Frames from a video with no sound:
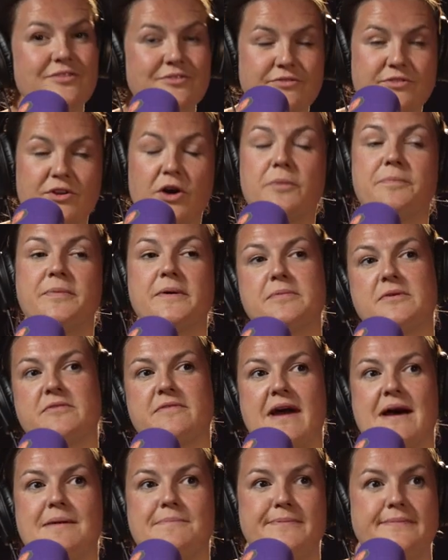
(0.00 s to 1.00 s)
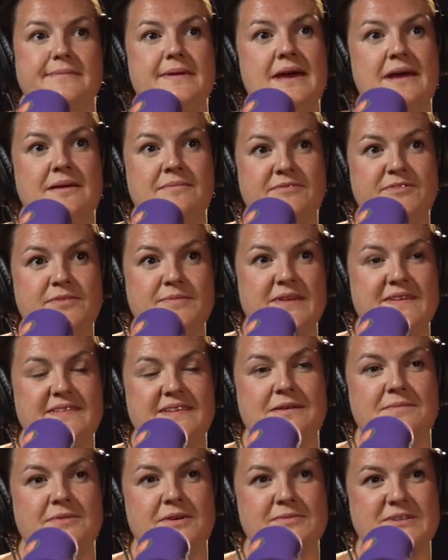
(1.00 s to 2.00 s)
not bubble wrap um, for
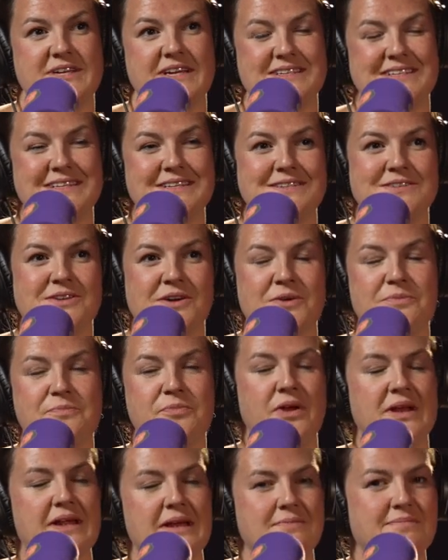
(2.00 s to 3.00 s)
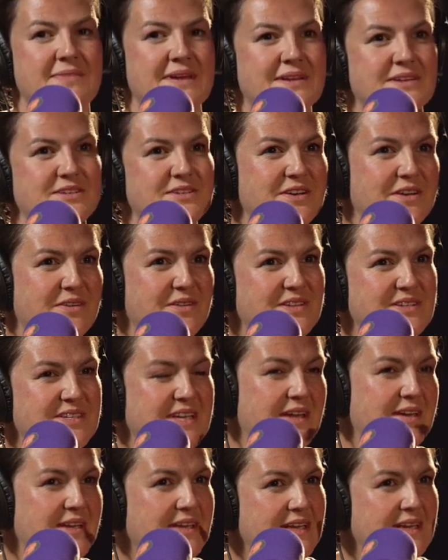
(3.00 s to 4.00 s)
museum objects. It's not brilliant because you know the
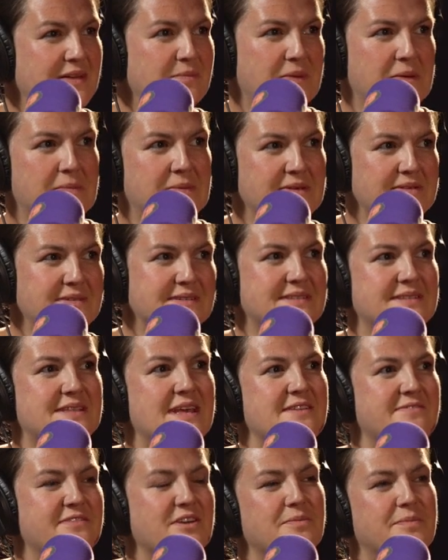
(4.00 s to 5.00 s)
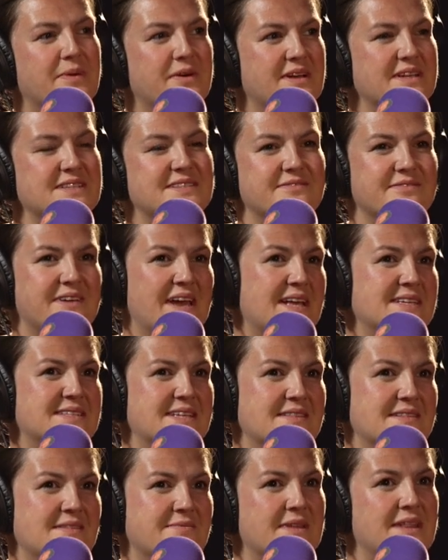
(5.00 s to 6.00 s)
tiny little bubbles. They've got pockets of gas
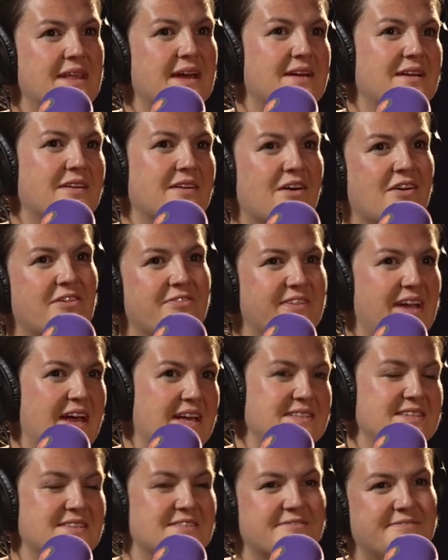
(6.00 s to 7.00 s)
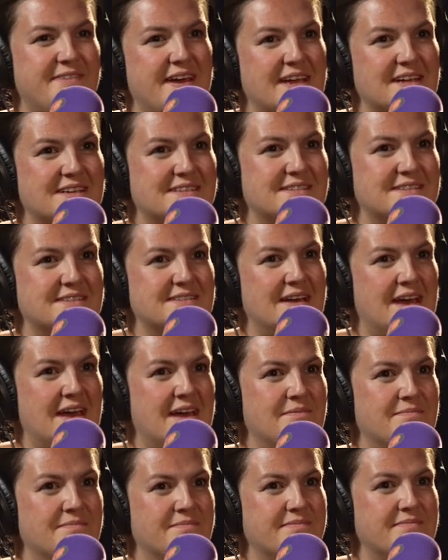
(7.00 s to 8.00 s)
in them, and that can off gas and affect
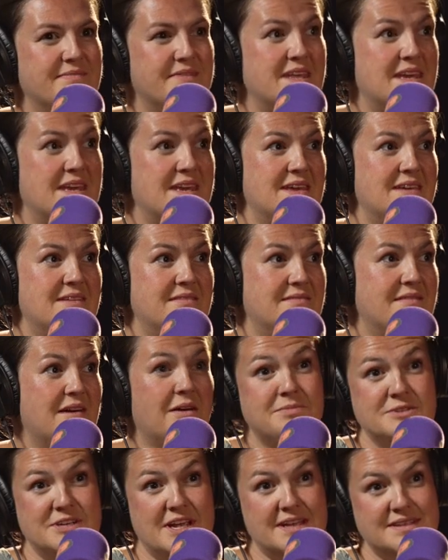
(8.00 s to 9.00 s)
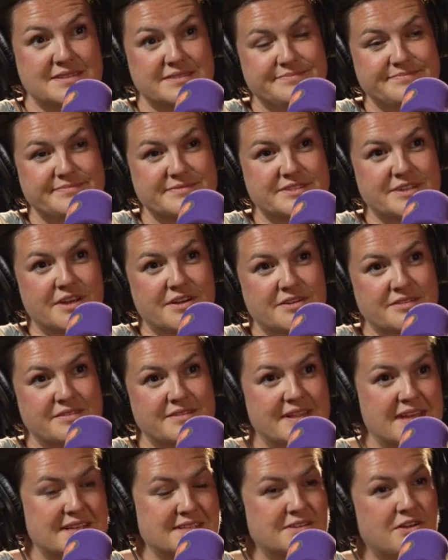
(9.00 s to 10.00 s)
um, the object.
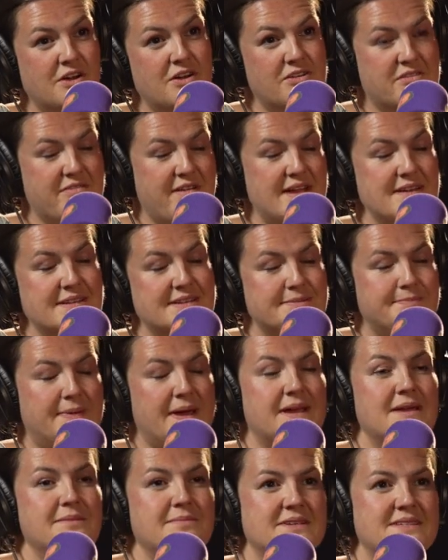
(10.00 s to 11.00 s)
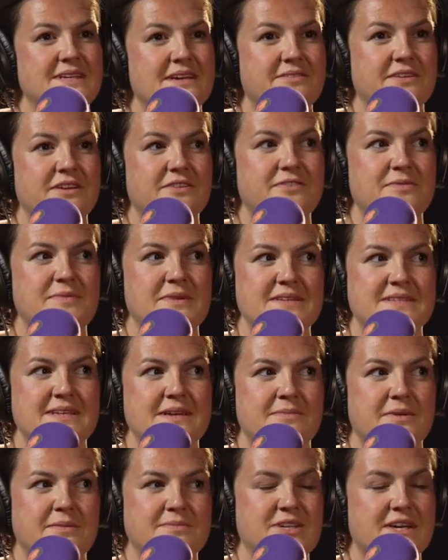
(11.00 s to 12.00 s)
So that's not a great packing material for
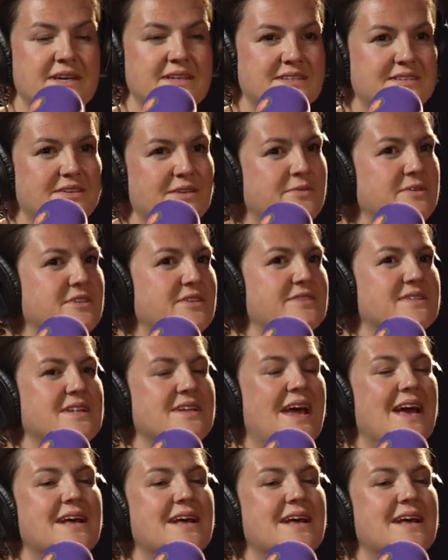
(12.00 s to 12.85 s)
museum objects. You would use an